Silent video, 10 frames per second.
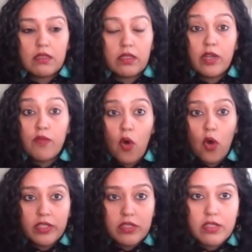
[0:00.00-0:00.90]

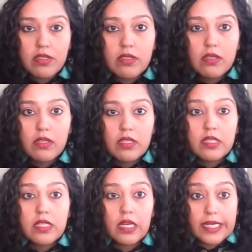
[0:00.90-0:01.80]
rewards
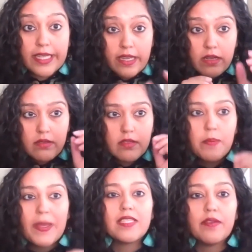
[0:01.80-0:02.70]
certain
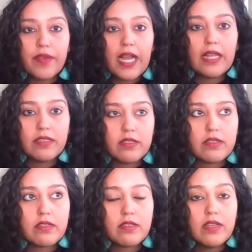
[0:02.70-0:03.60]
specific
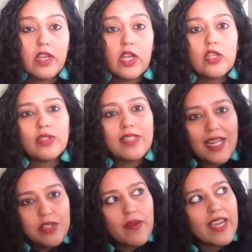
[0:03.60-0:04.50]
answers. So
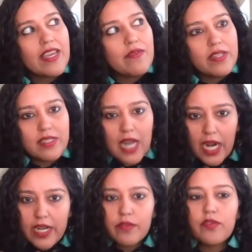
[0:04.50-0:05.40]
that's why even
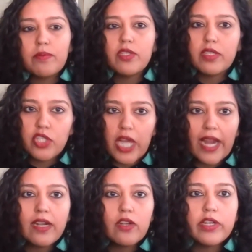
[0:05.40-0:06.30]
starting from just
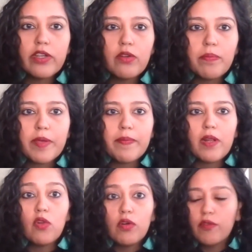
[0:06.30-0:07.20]
childhood, people
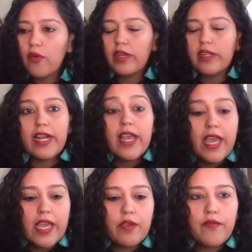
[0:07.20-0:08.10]
look for that.
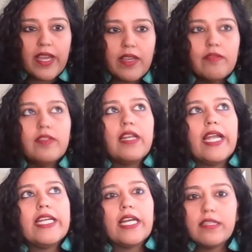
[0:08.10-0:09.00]
If I give the
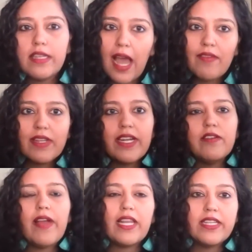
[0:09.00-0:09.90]
right answer, I will get
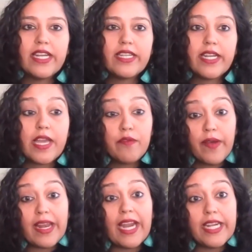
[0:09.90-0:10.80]
validated. If
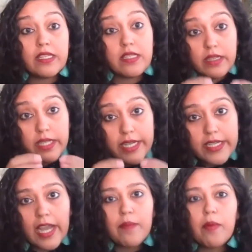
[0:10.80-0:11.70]
I write a certain
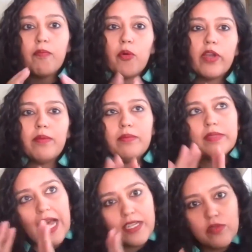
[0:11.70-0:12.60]
type of poem,
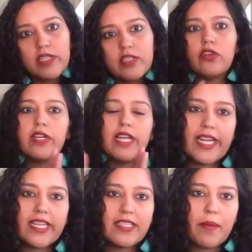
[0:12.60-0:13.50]
that's what's going to
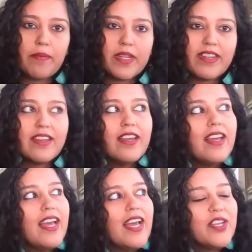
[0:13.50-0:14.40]
accepted.
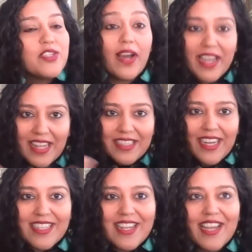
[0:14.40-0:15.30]
So again,
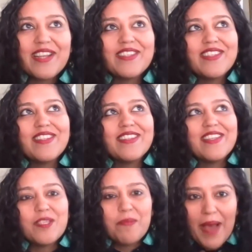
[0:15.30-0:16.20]
that's like
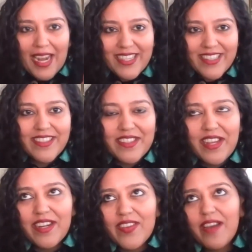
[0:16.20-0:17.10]
this pattern
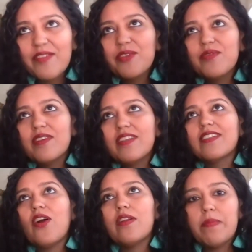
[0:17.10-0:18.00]
that we have to
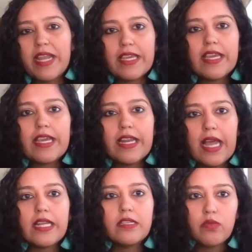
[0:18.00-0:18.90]
work on breaking. And
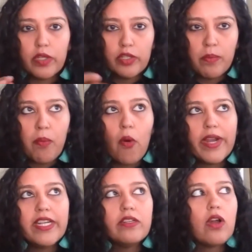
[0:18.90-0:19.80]
I just wanted to
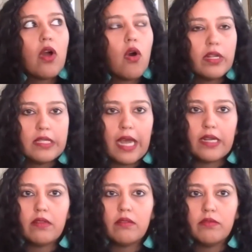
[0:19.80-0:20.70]
point on
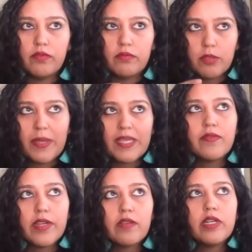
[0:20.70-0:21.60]
that
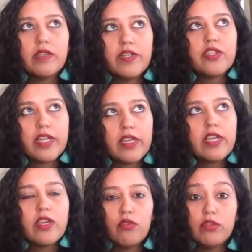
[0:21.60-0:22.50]
specific word which
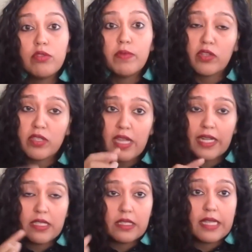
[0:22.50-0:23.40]
Shringi used, because
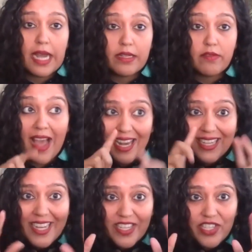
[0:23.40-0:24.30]
that
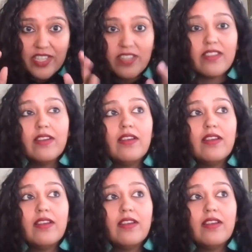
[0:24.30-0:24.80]
validation